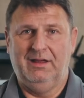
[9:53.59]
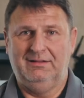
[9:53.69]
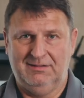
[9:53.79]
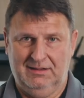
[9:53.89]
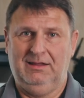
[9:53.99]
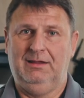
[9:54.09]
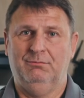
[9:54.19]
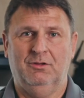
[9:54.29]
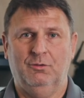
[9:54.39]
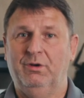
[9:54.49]
We're a
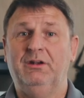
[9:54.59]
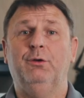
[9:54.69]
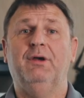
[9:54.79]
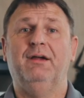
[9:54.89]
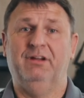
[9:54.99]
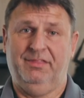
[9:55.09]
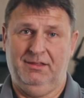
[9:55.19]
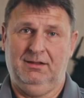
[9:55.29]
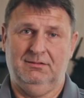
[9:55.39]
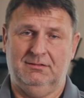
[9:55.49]
team. We do
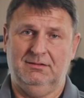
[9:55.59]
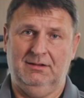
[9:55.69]
everything as a